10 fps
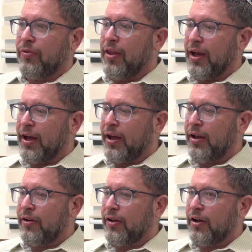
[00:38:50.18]

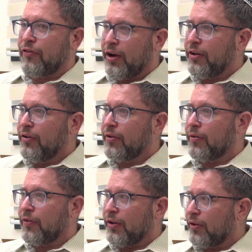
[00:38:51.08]
And a friend
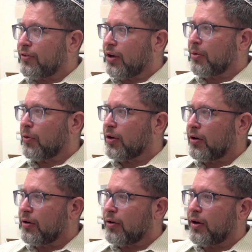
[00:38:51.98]
of his, Tommy Waller,